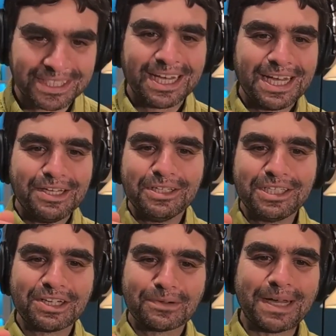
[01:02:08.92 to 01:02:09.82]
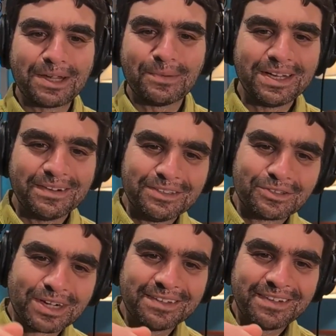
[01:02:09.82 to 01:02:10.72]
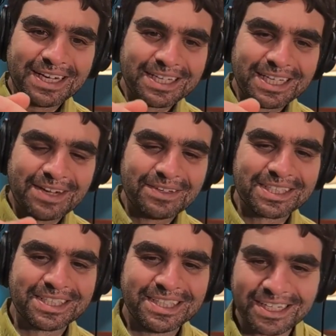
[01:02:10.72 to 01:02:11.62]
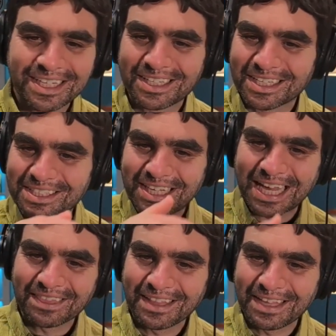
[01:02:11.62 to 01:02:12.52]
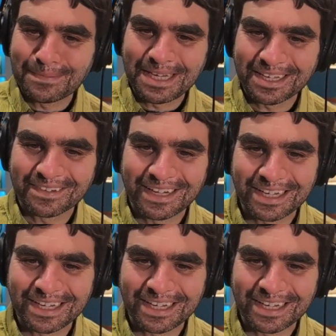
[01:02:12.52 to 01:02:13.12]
using her bike wheel and trying to just nudge it just gently, being like,